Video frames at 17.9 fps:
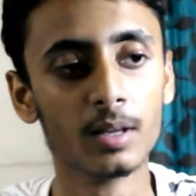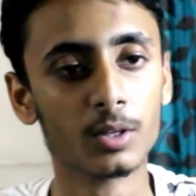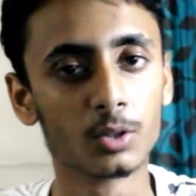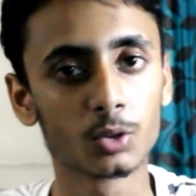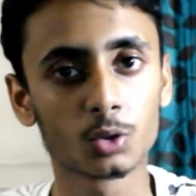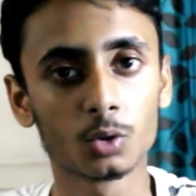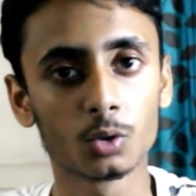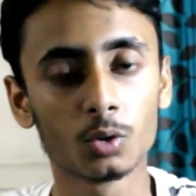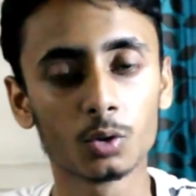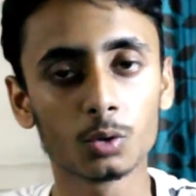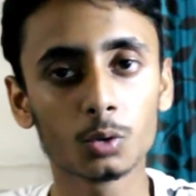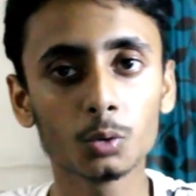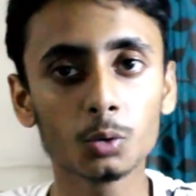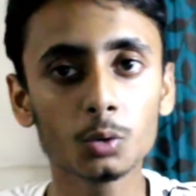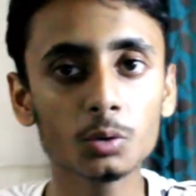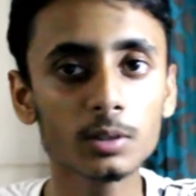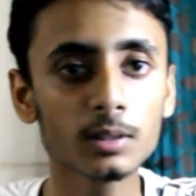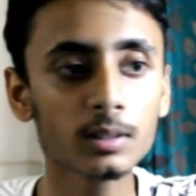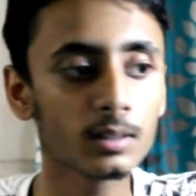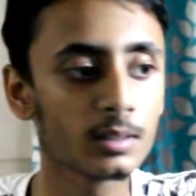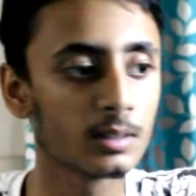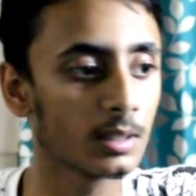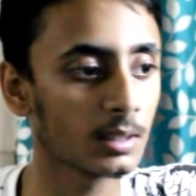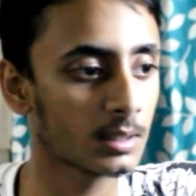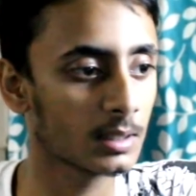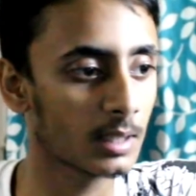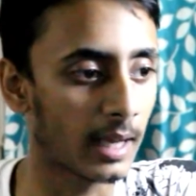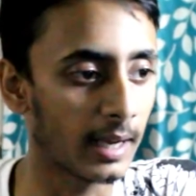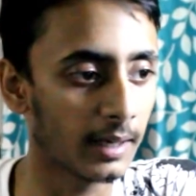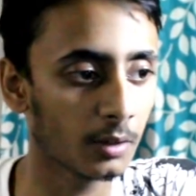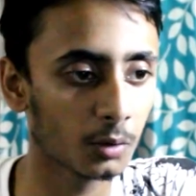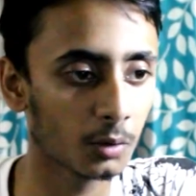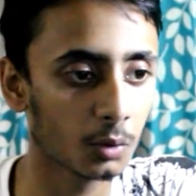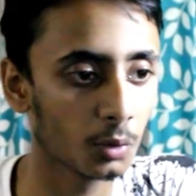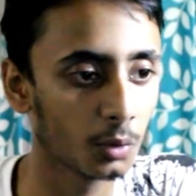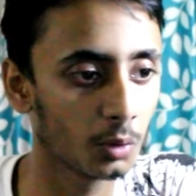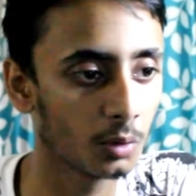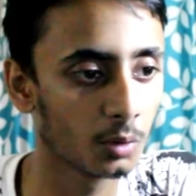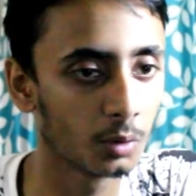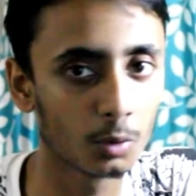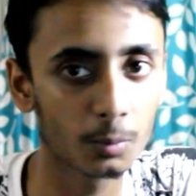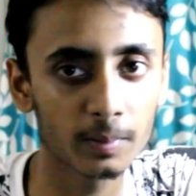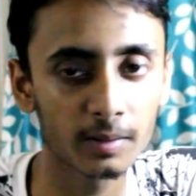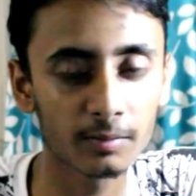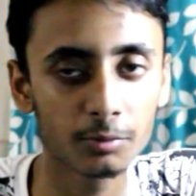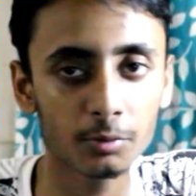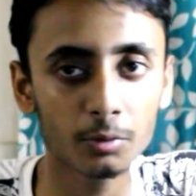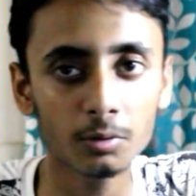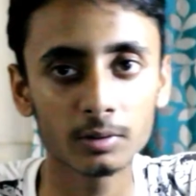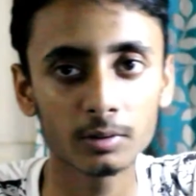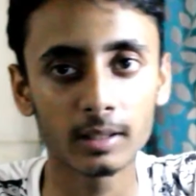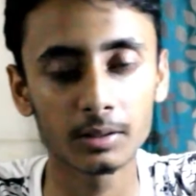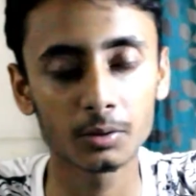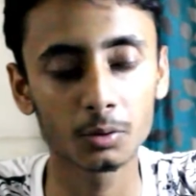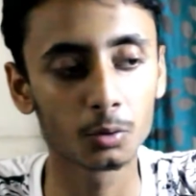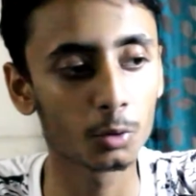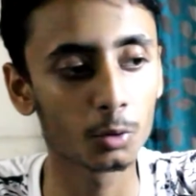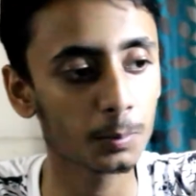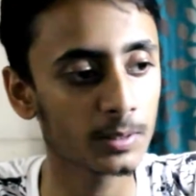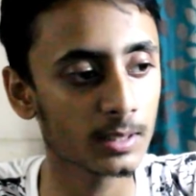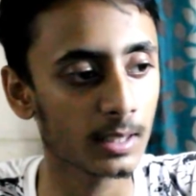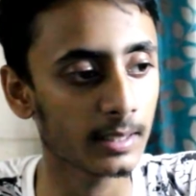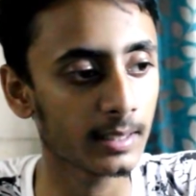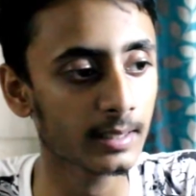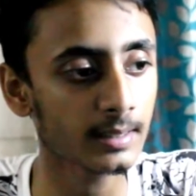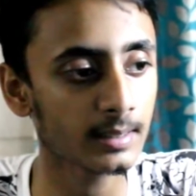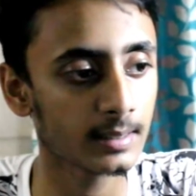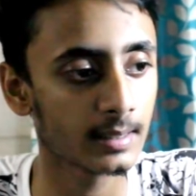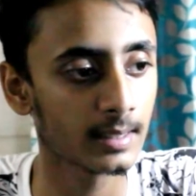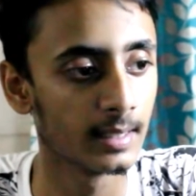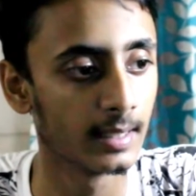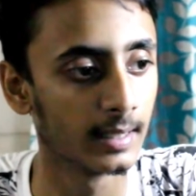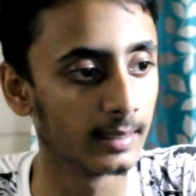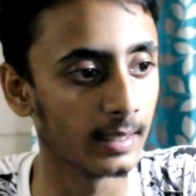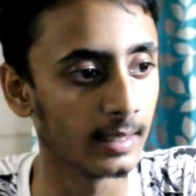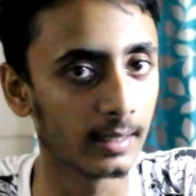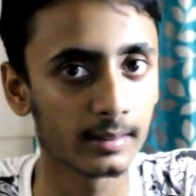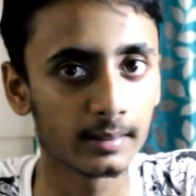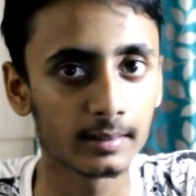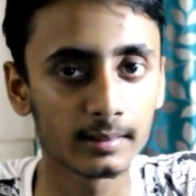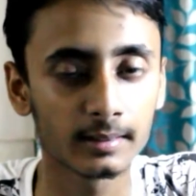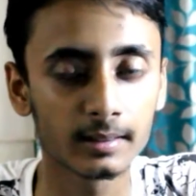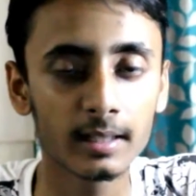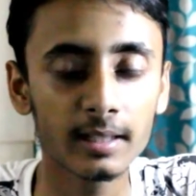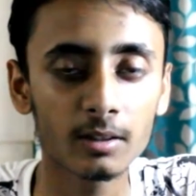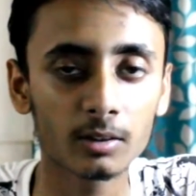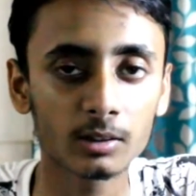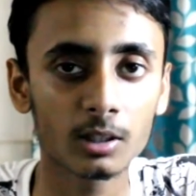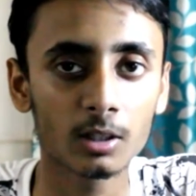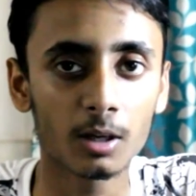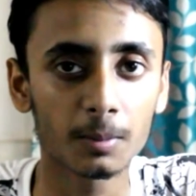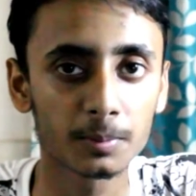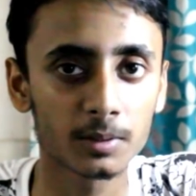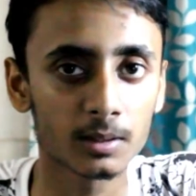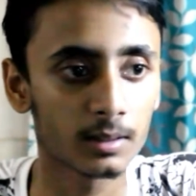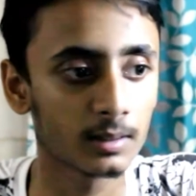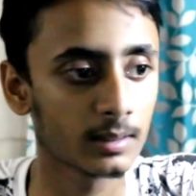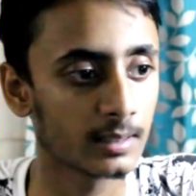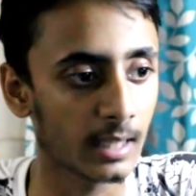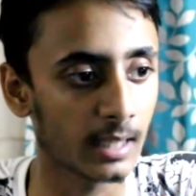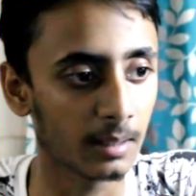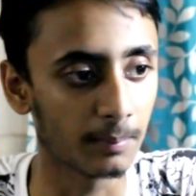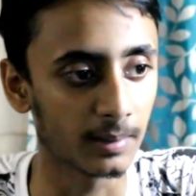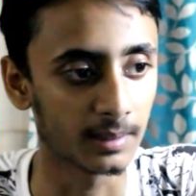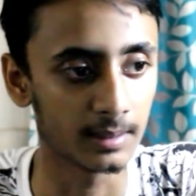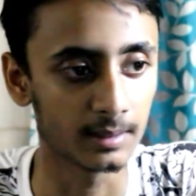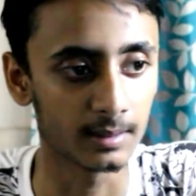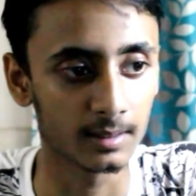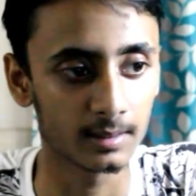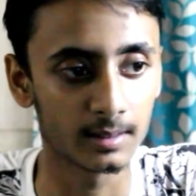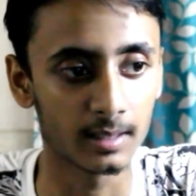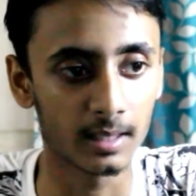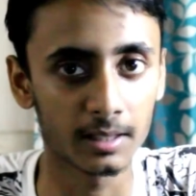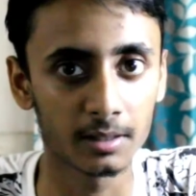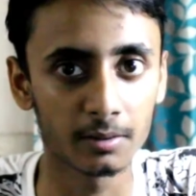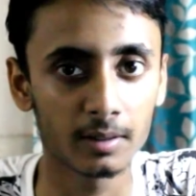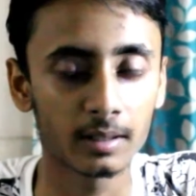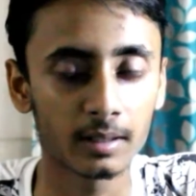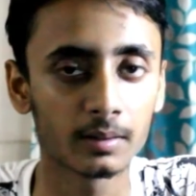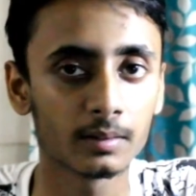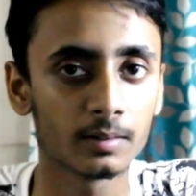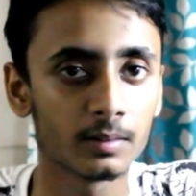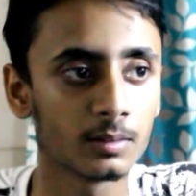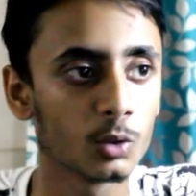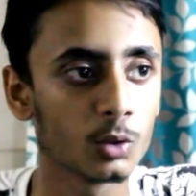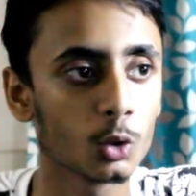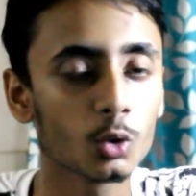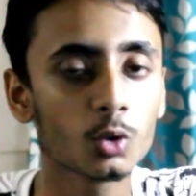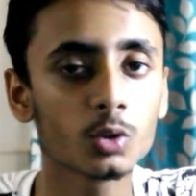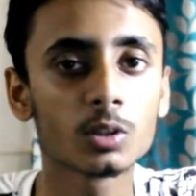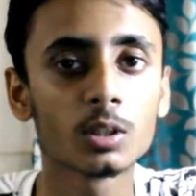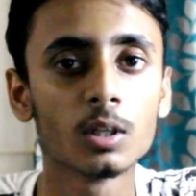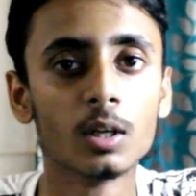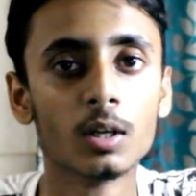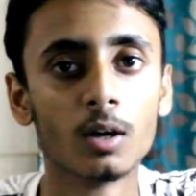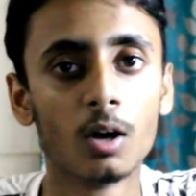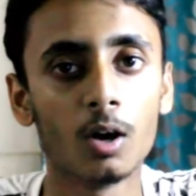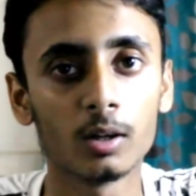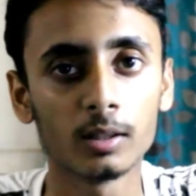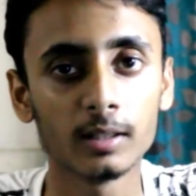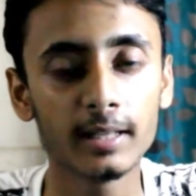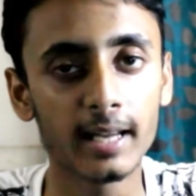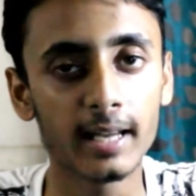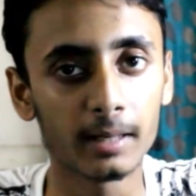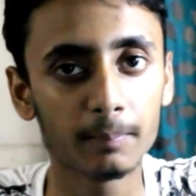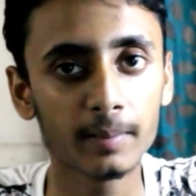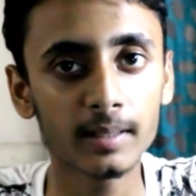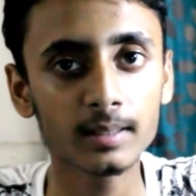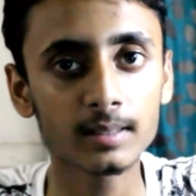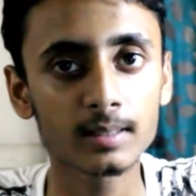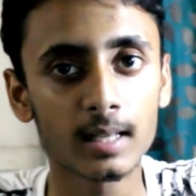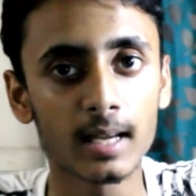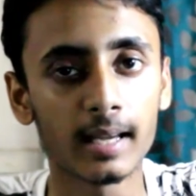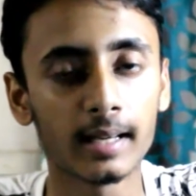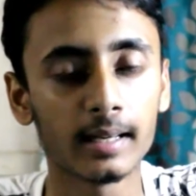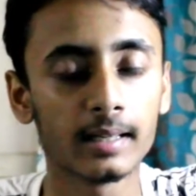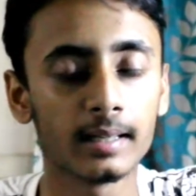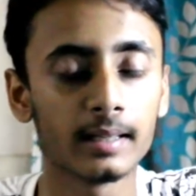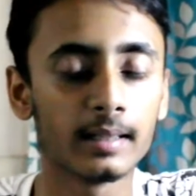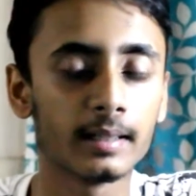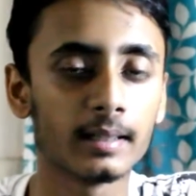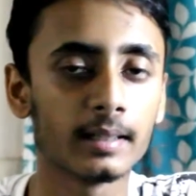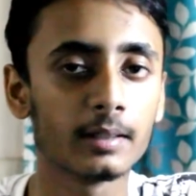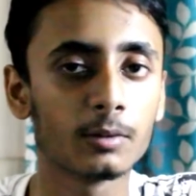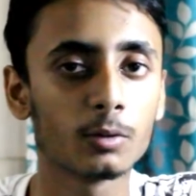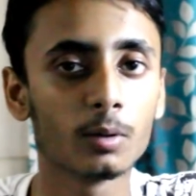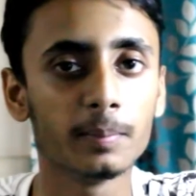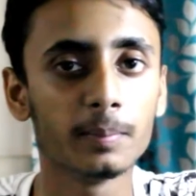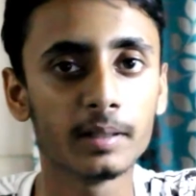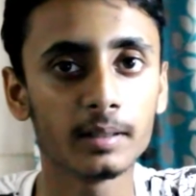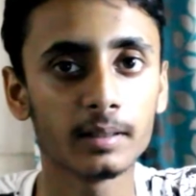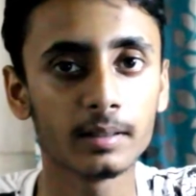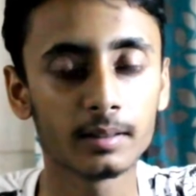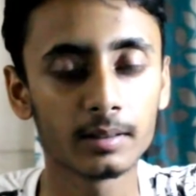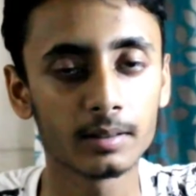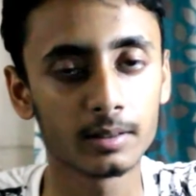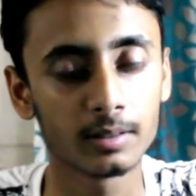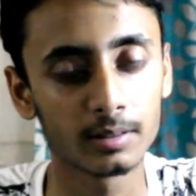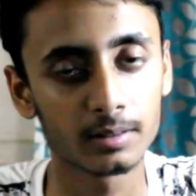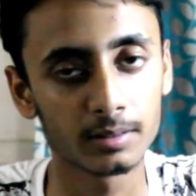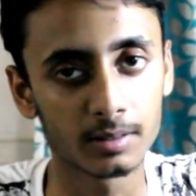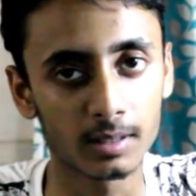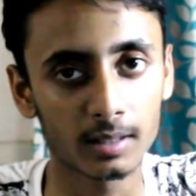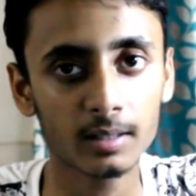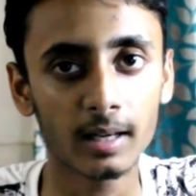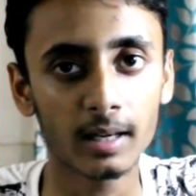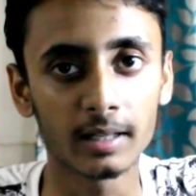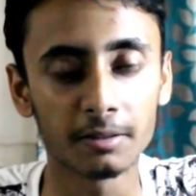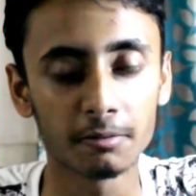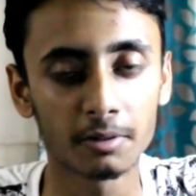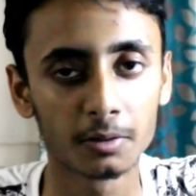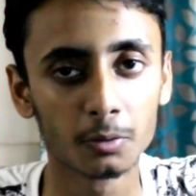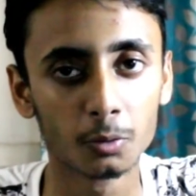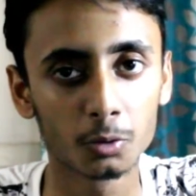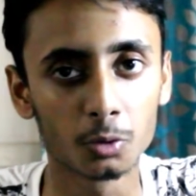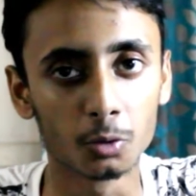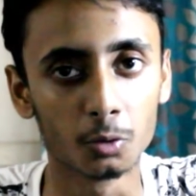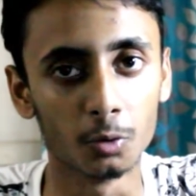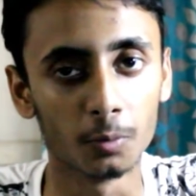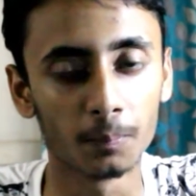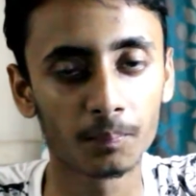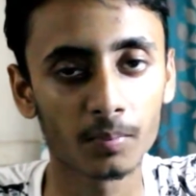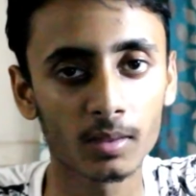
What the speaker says: So to do this, just head on to group info, then to group settings, then click on the option send messages. Then you can choose only admins and it will be done and you are good to go.